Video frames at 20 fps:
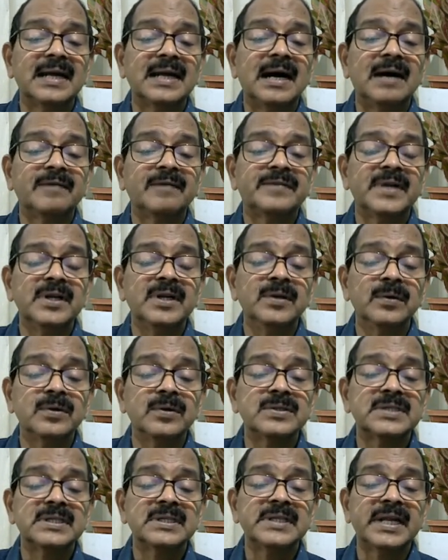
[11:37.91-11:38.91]
After
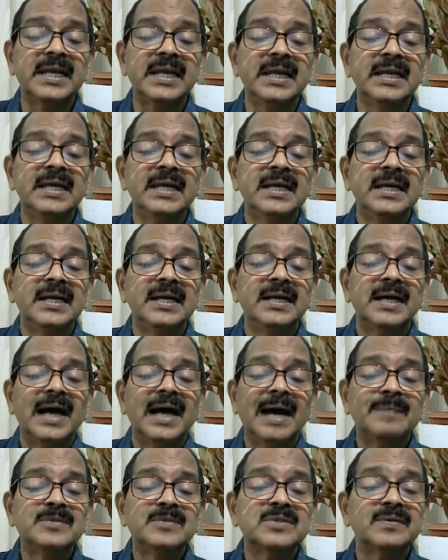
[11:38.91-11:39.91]
neurosurgery,
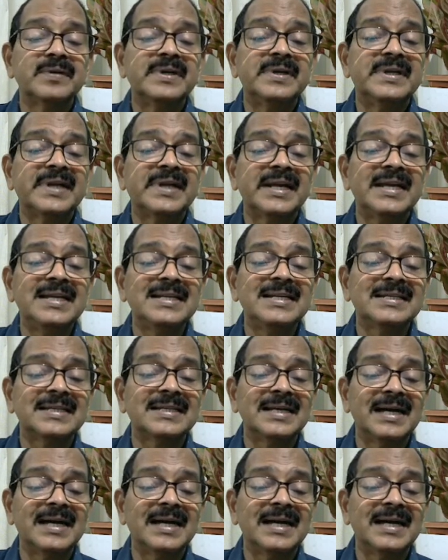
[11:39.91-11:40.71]
abscess was drained,